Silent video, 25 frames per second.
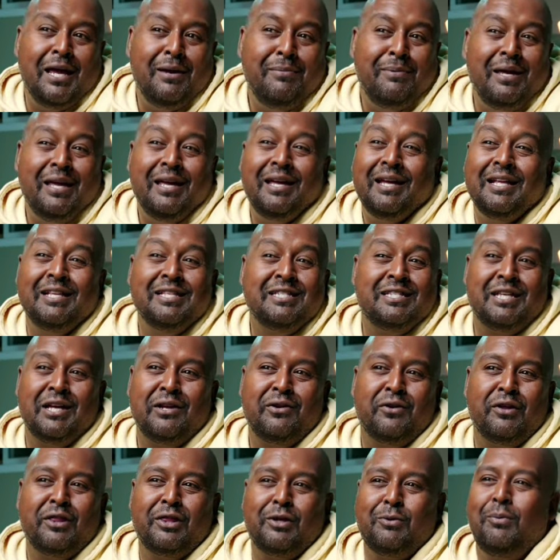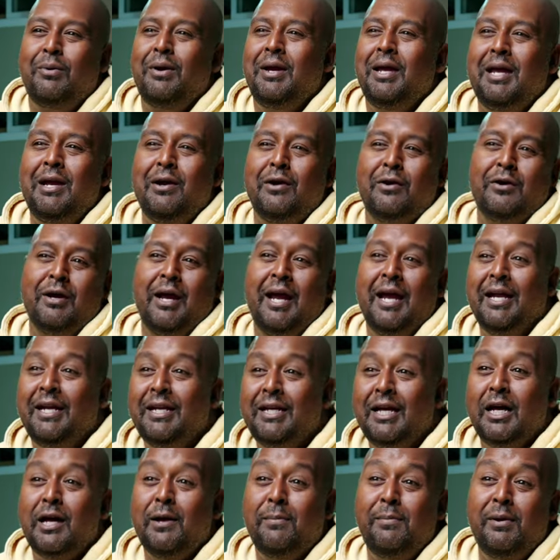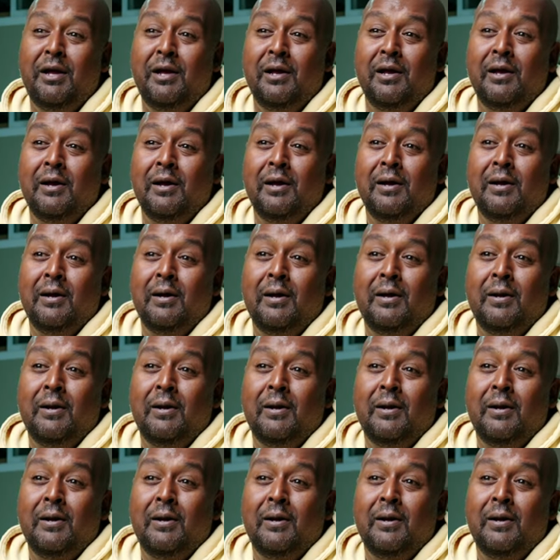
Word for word: maybe consider three or eight gigabit.